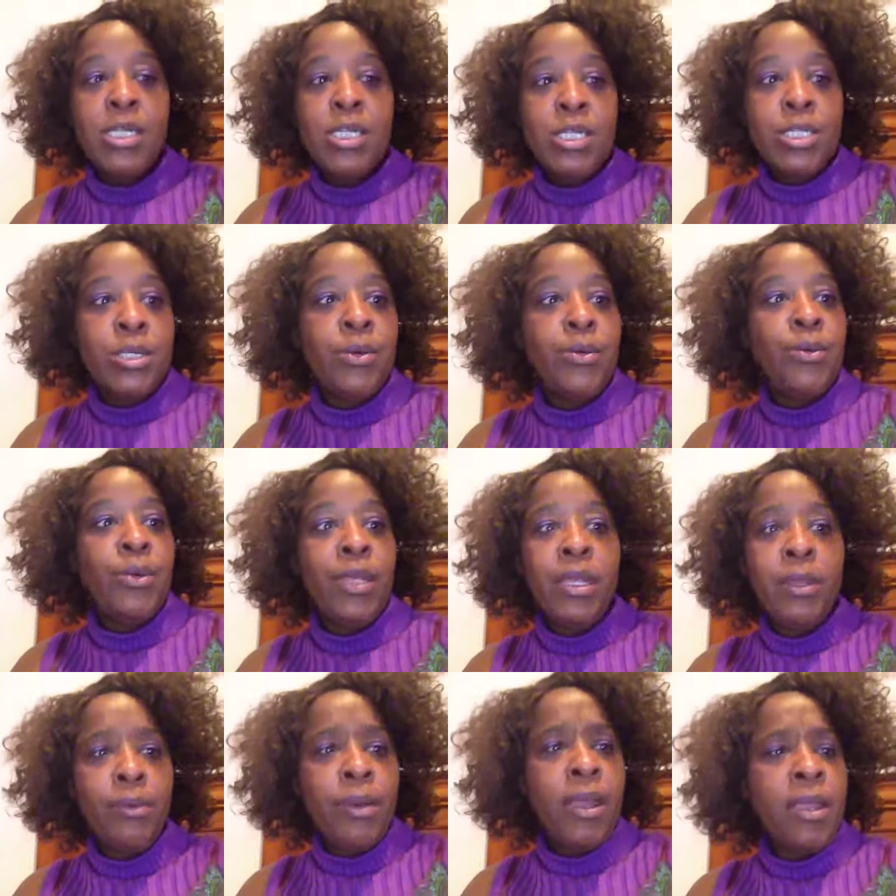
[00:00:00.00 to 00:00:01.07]
So
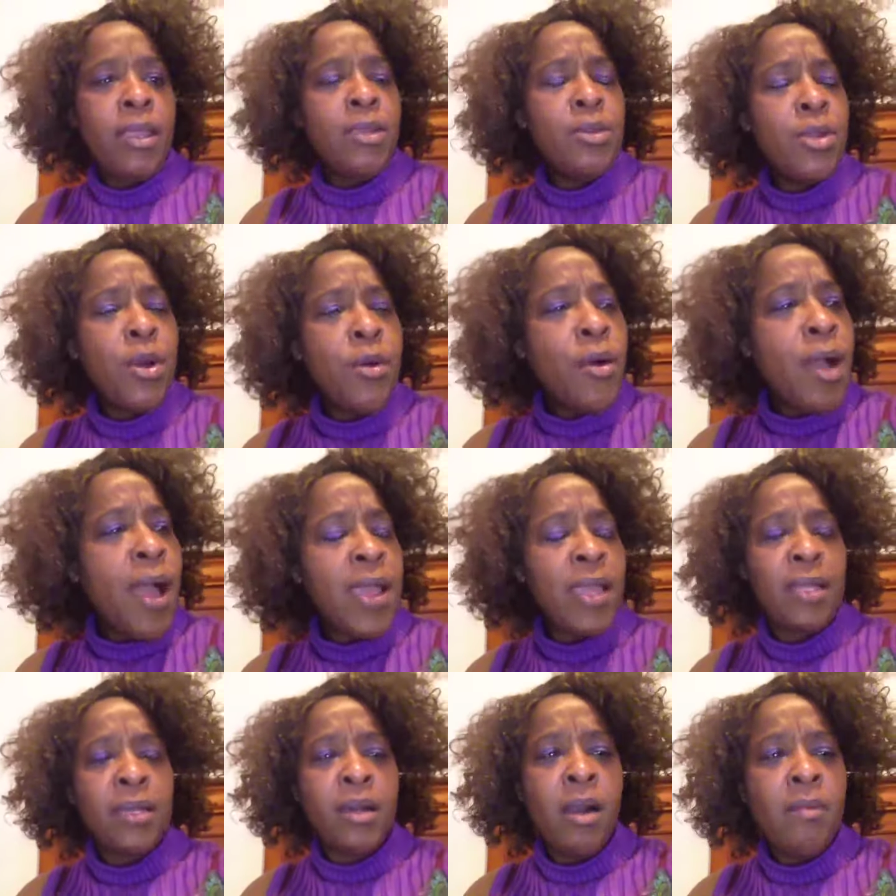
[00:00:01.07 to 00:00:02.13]
anyway, you know, I
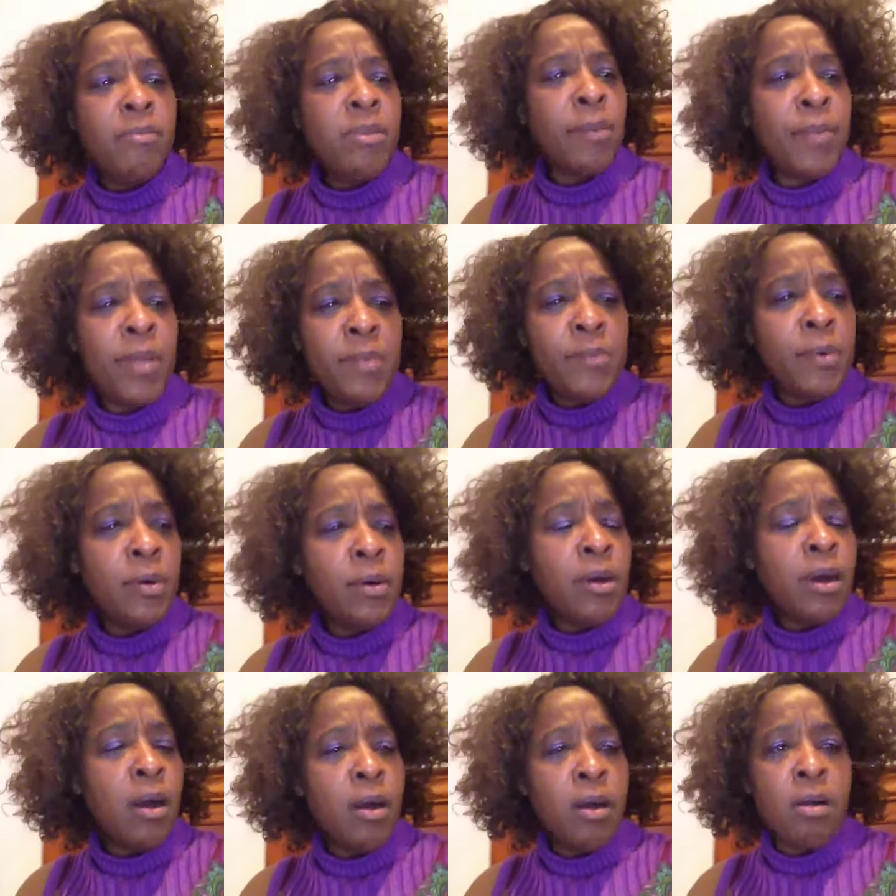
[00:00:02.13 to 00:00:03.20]
had a couple of people,
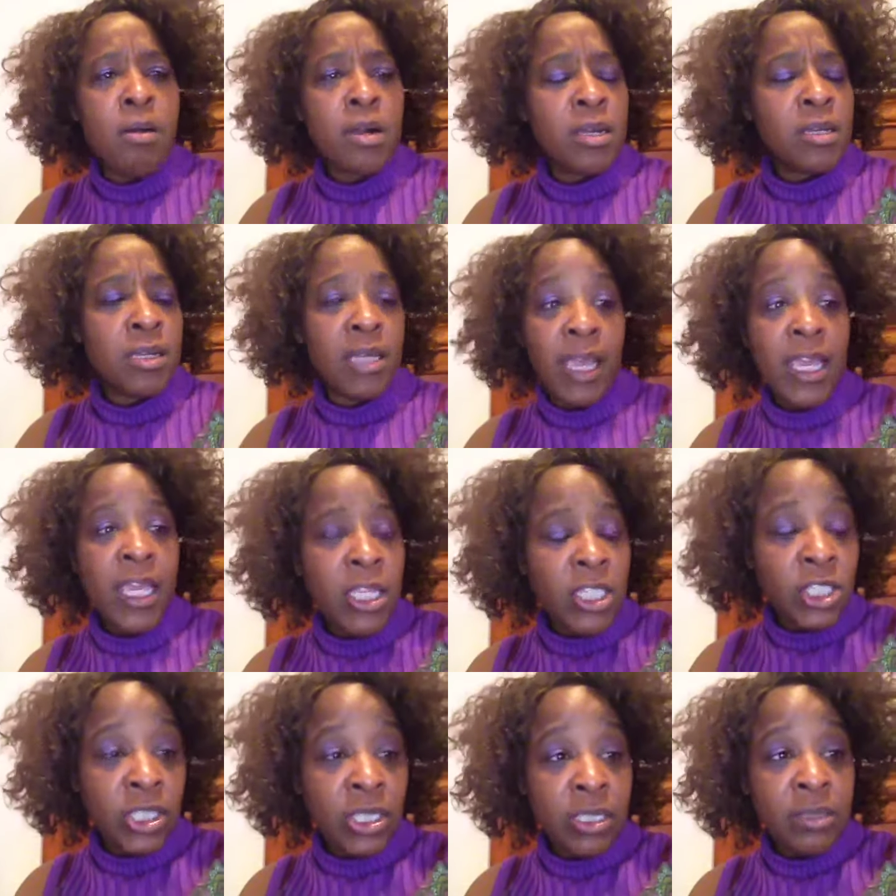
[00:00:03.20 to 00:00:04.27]
uh,
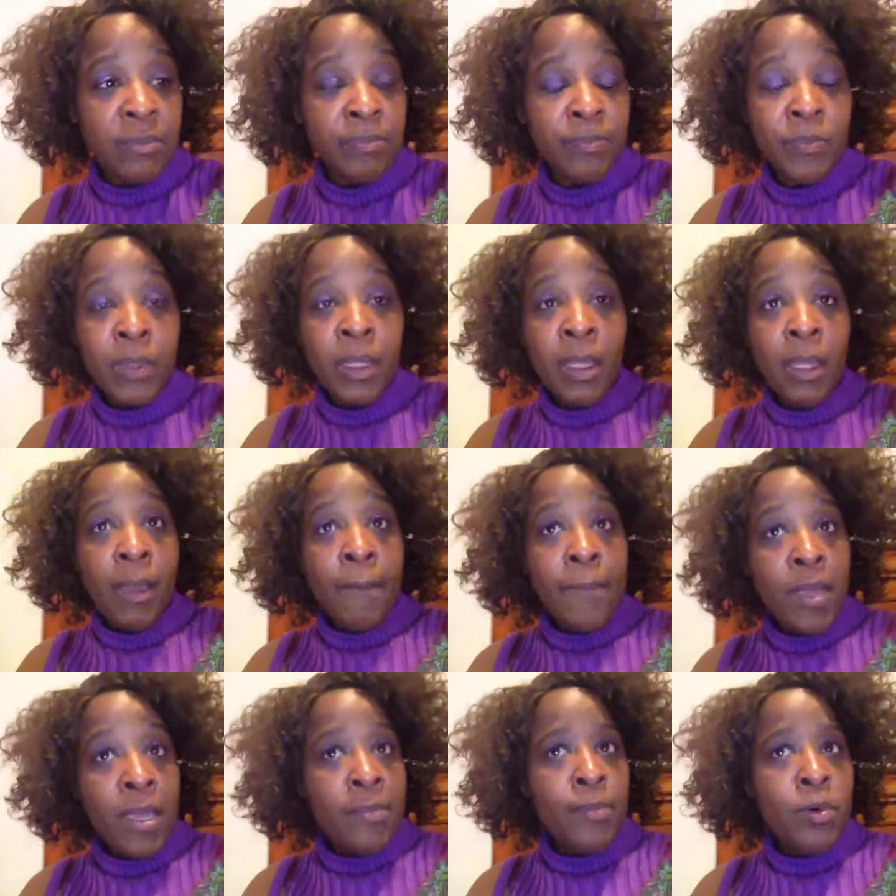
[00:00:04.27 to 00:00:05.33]
Caucasian
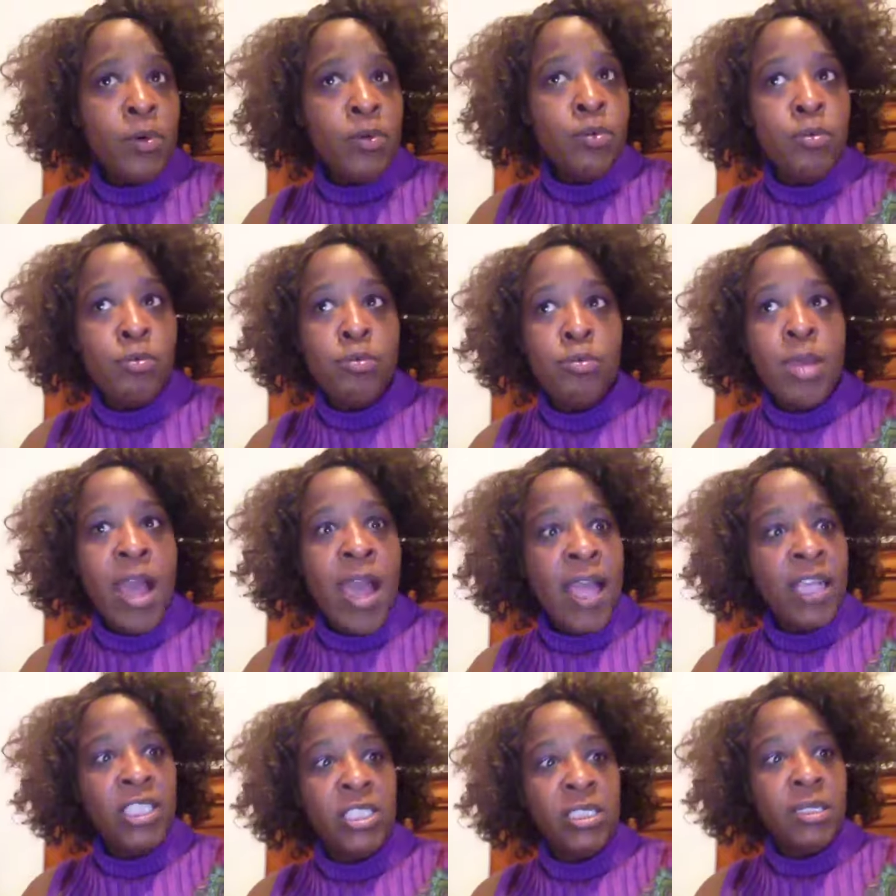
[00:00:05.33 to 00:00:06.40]
people who
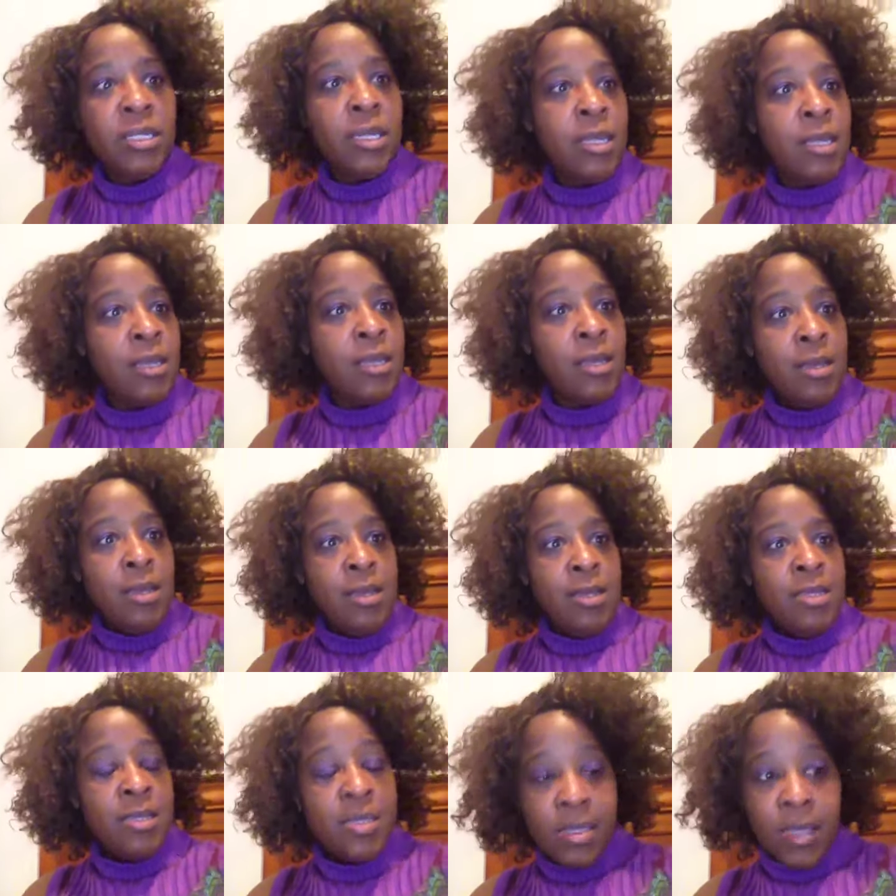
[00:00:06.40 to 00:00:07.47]
actually
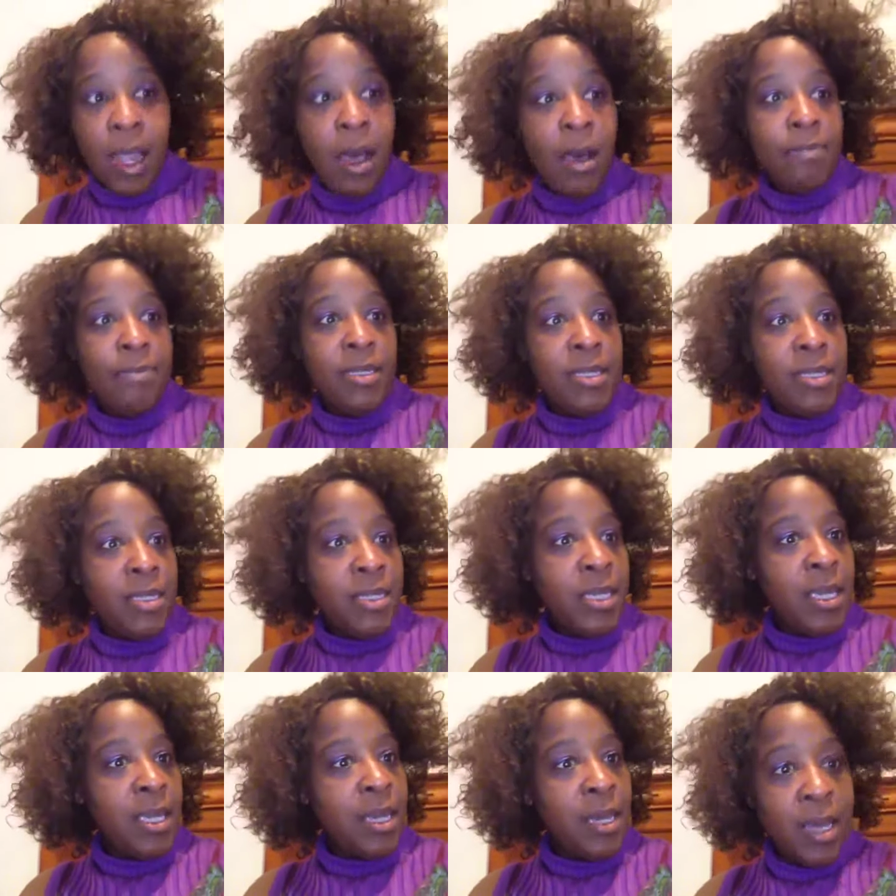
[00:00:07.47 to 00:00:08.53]
stopped and
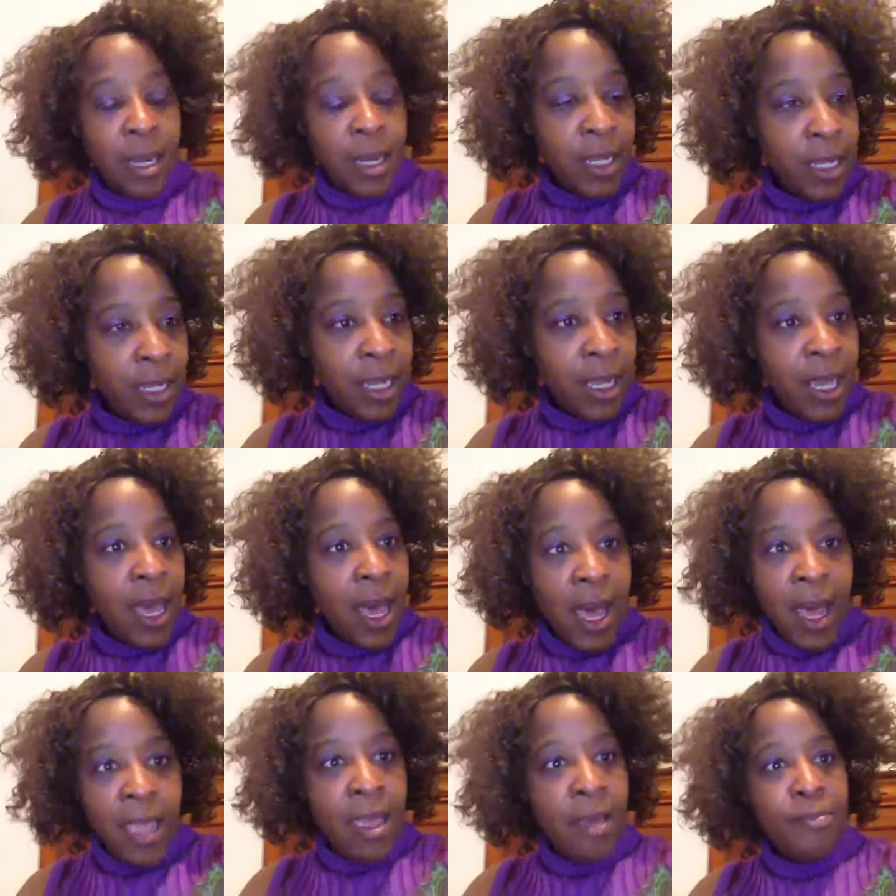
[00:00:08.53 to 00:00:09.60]
said, honey,
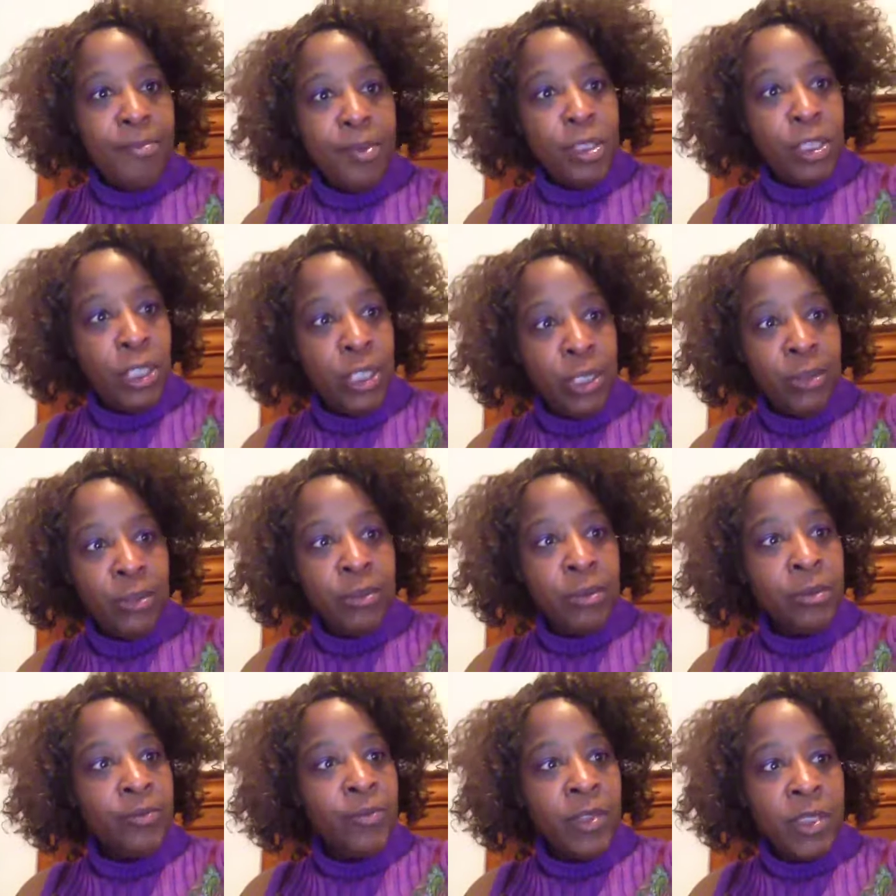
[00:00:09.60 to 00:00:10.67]
I have pushed you
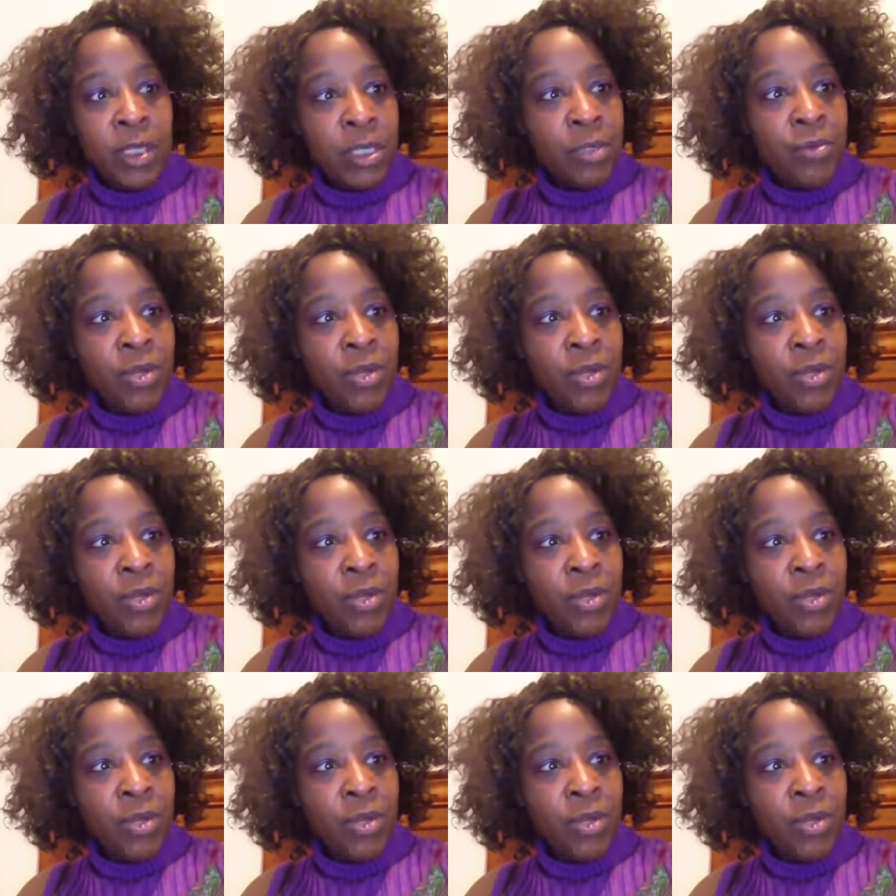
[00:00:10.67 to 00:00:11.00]
to the